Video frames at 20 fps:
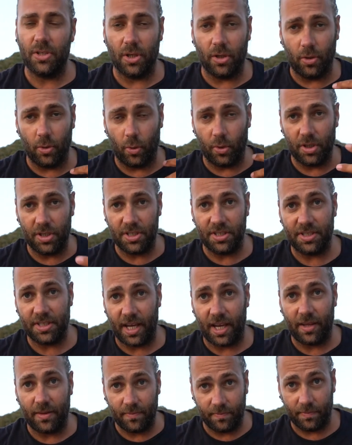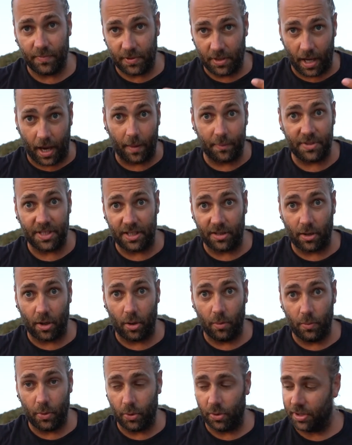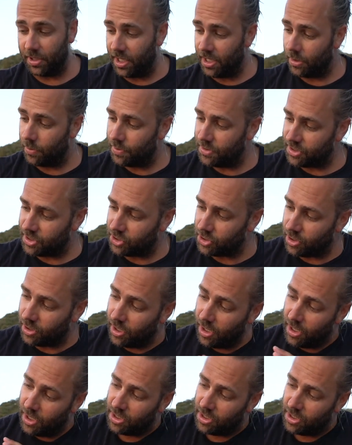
in order to say update the home point and get your position.